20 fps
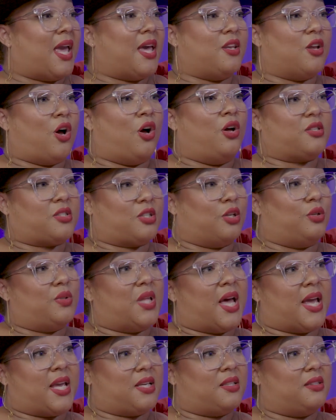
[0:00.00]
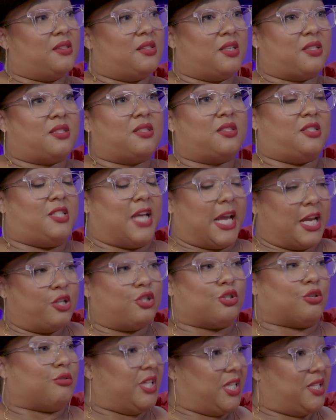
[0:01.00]
And also, like, this is
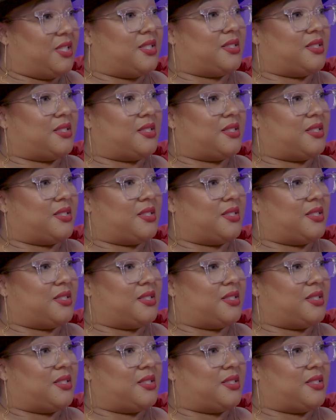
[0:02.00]
dangerous.